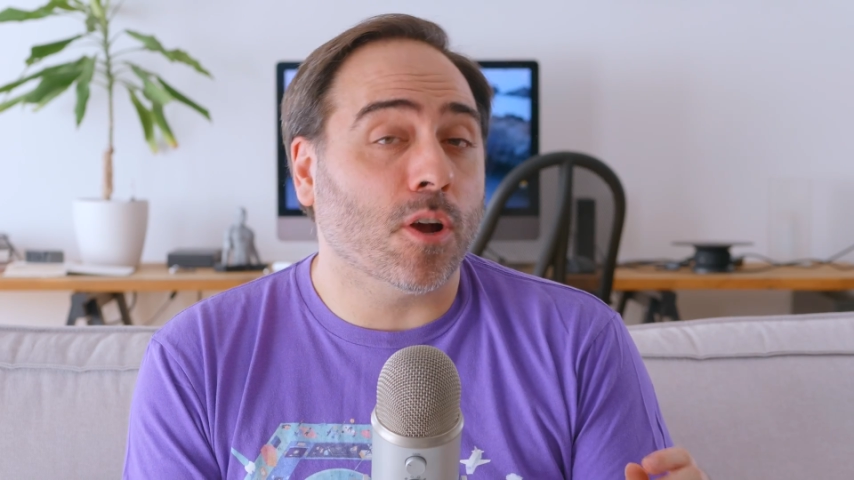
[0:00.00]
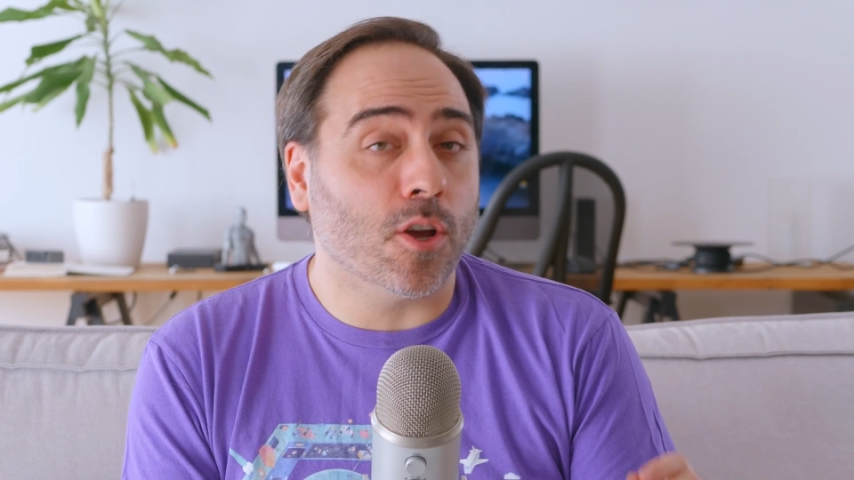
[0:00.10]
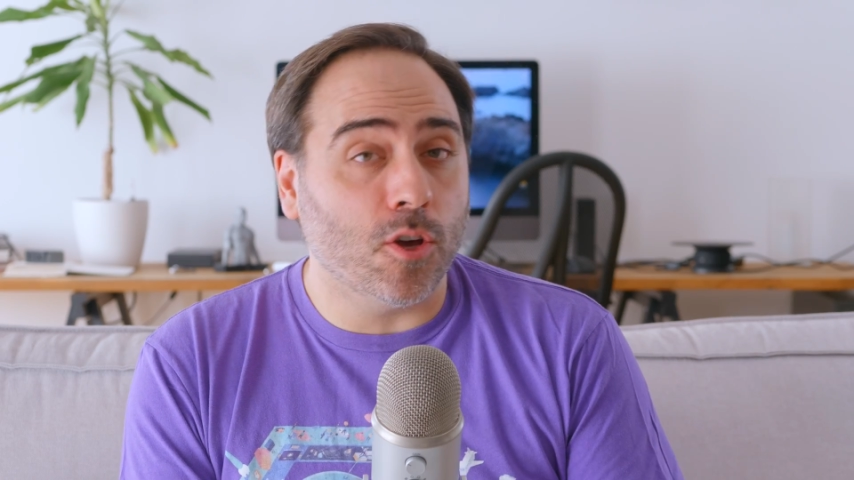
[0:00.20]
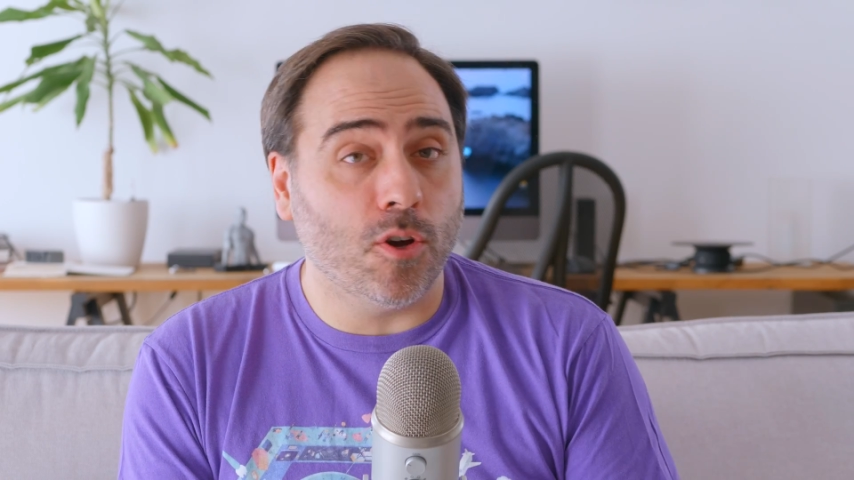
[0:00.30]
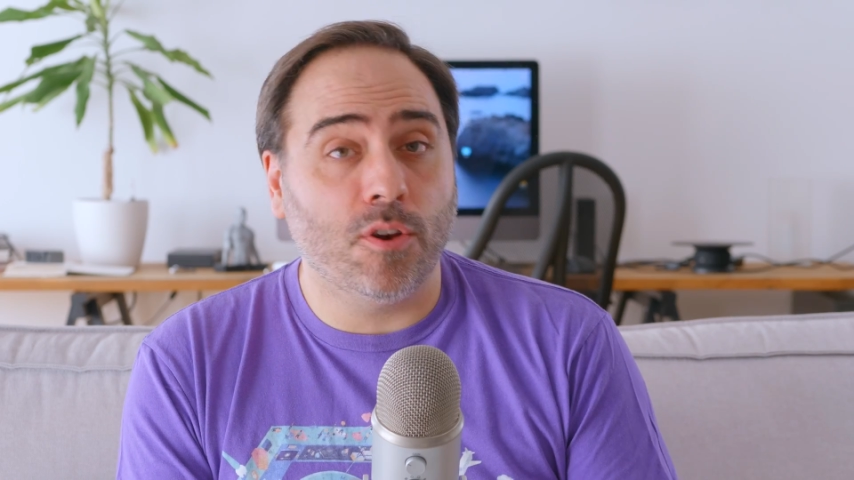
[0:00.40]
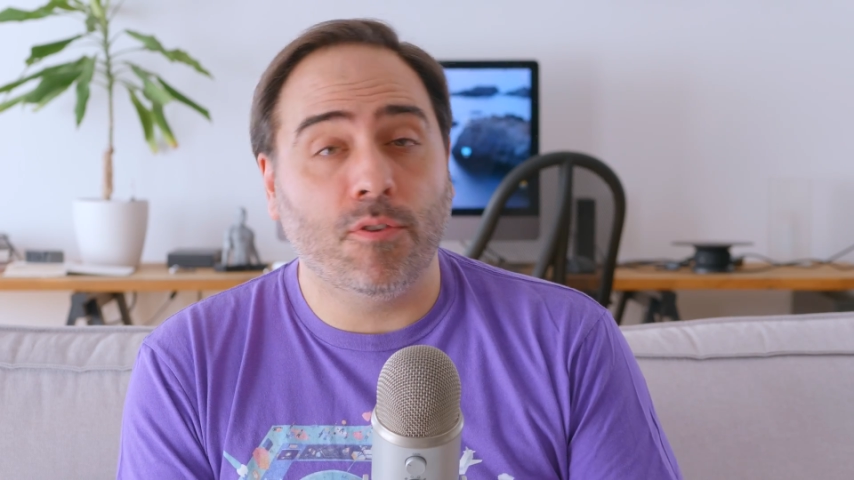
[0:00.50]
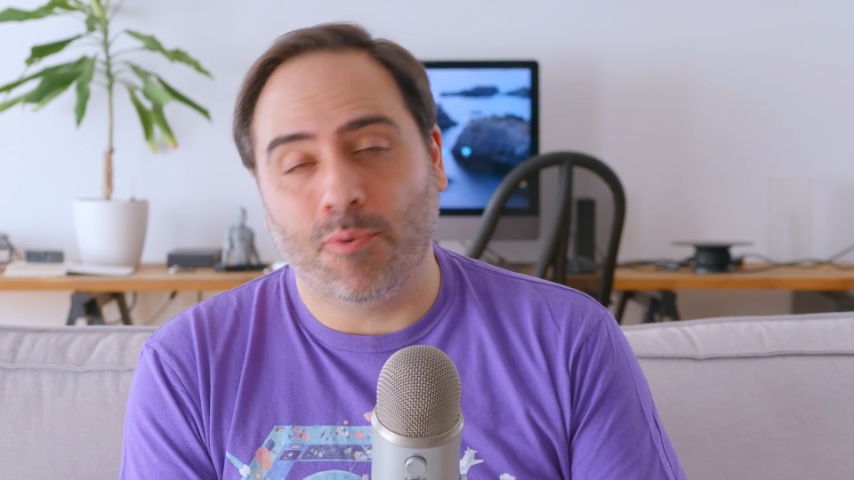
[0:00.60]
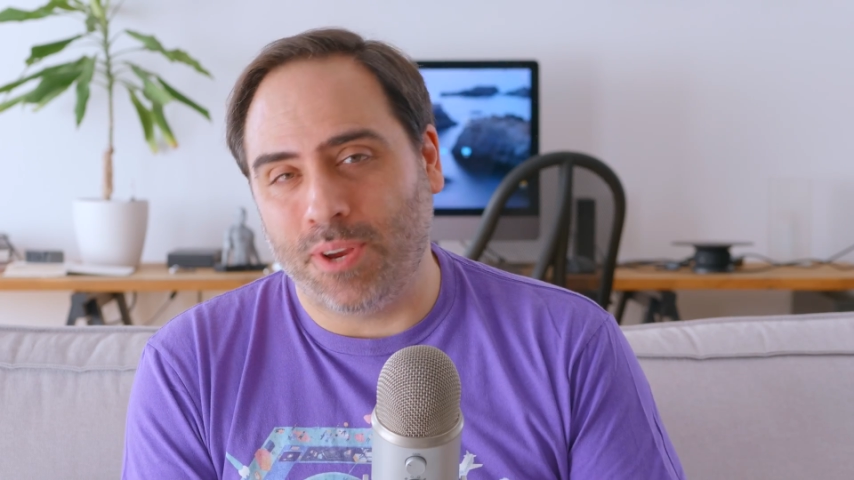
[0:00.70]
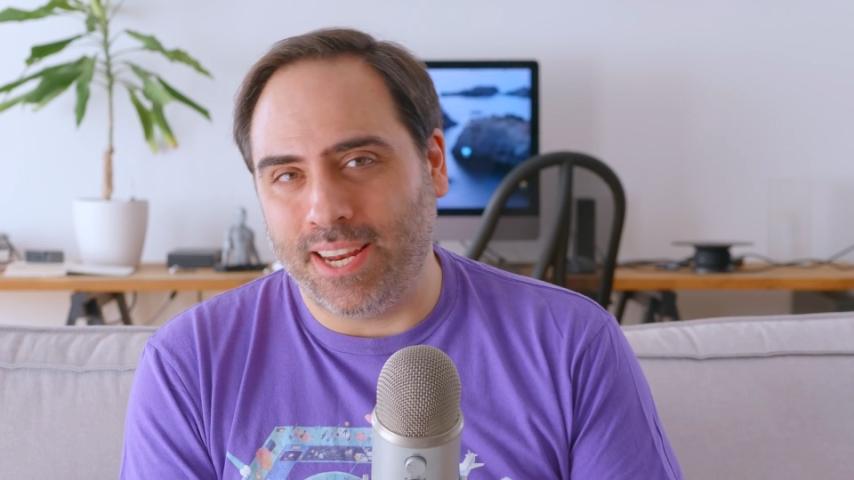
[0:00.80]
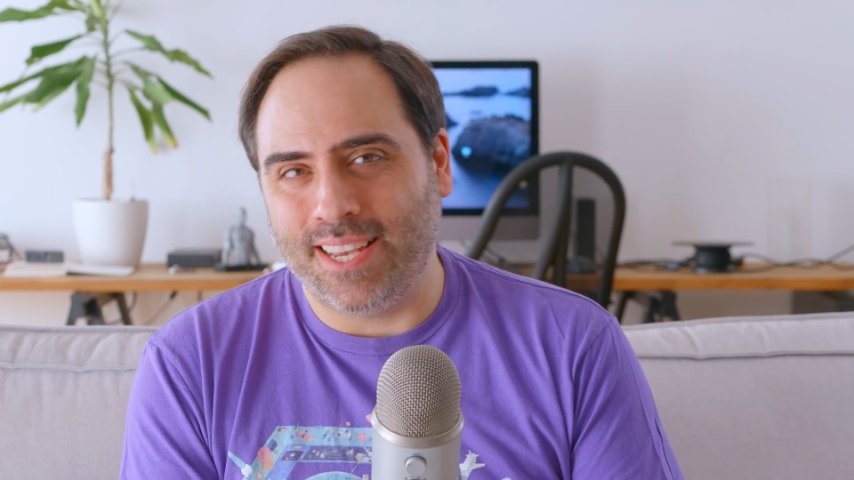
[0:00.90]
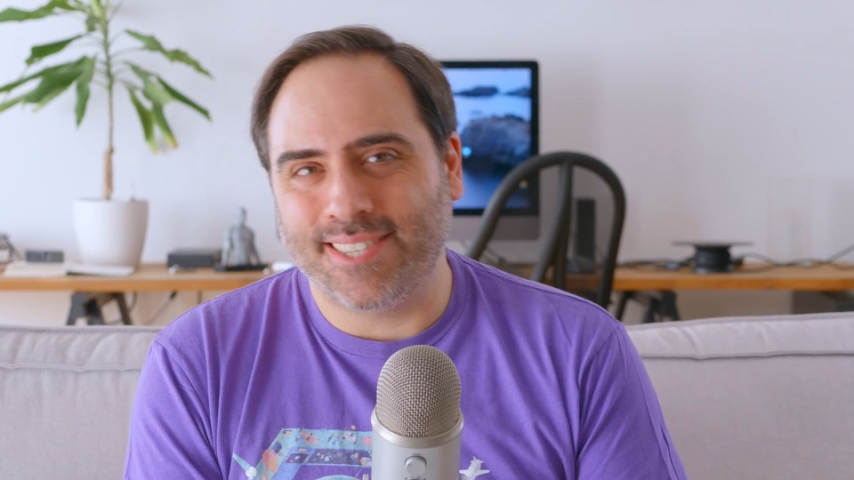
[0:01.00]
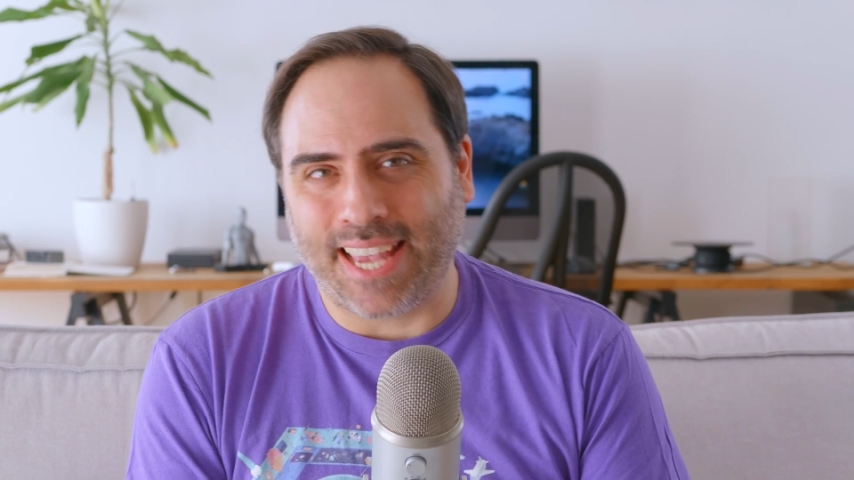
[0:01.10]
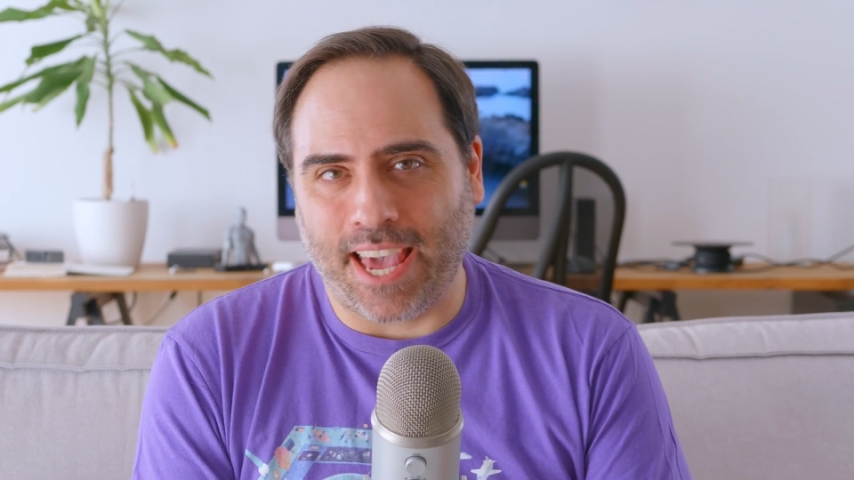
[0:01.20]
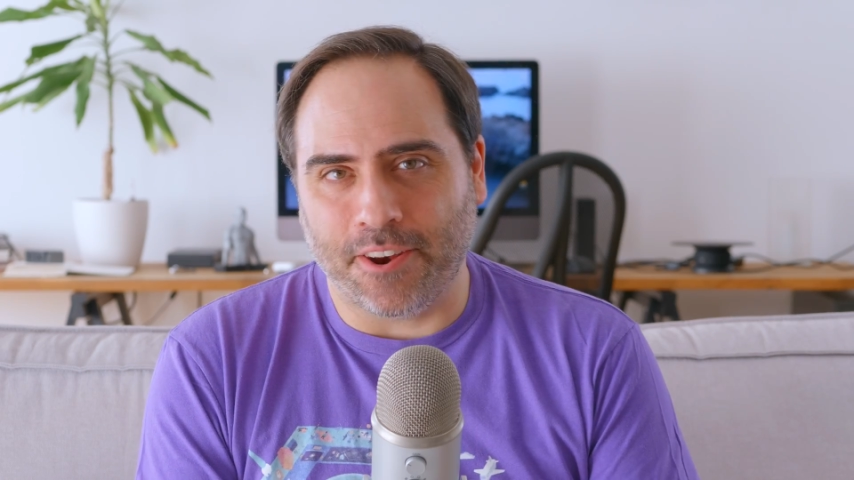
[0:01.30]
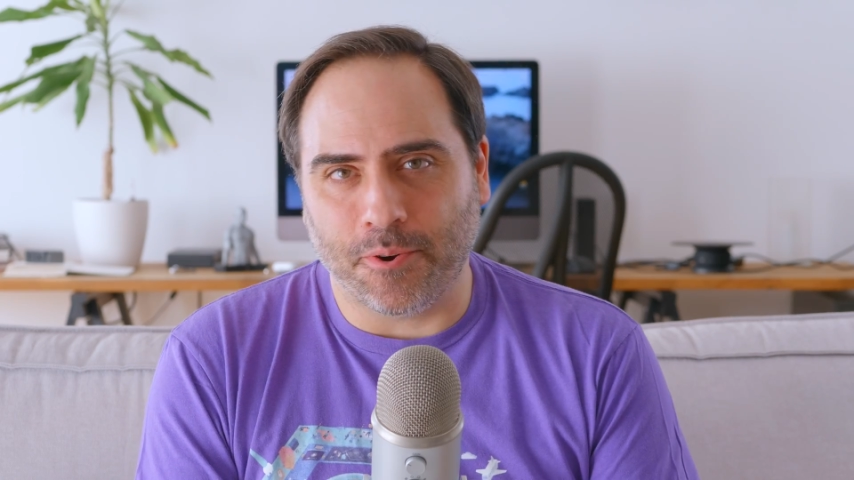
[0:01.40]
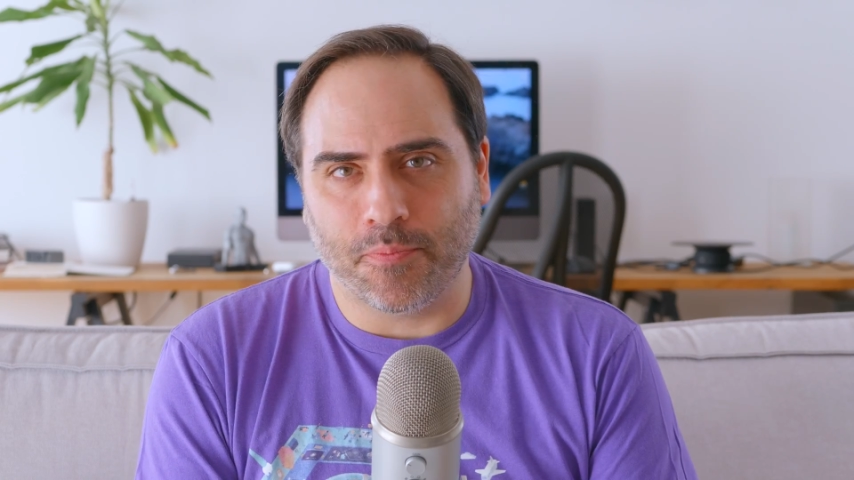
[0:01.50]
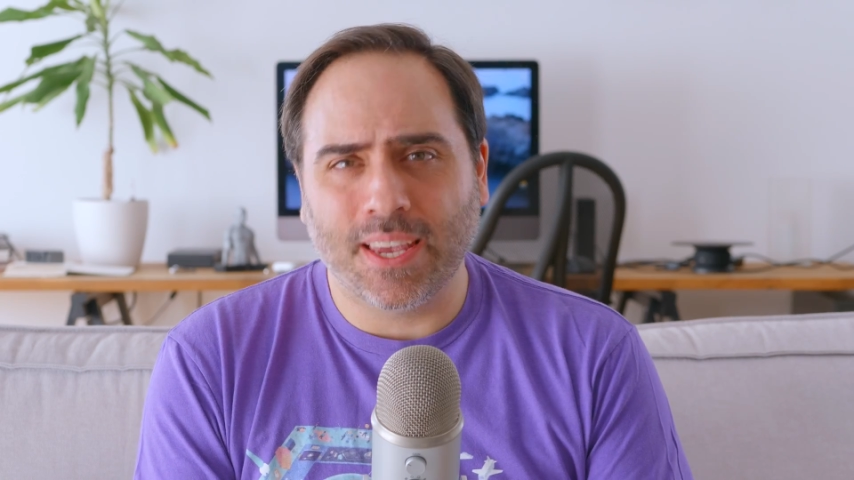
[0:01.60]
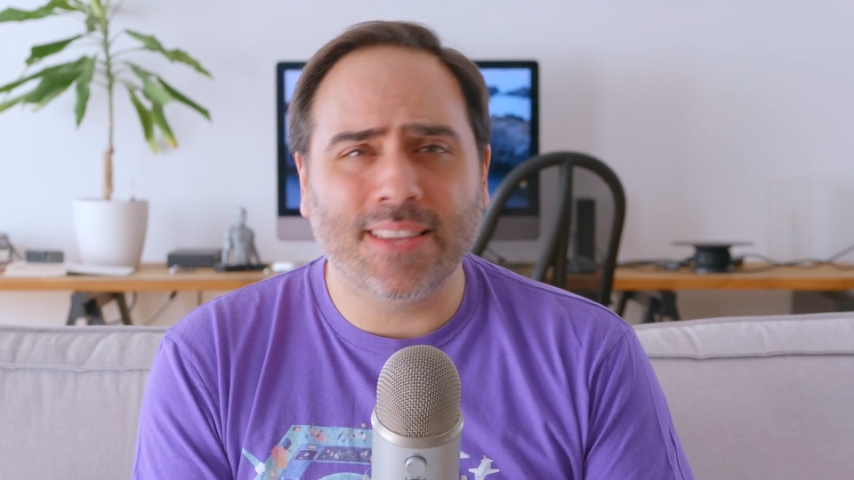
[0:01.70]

a good 3D scanner,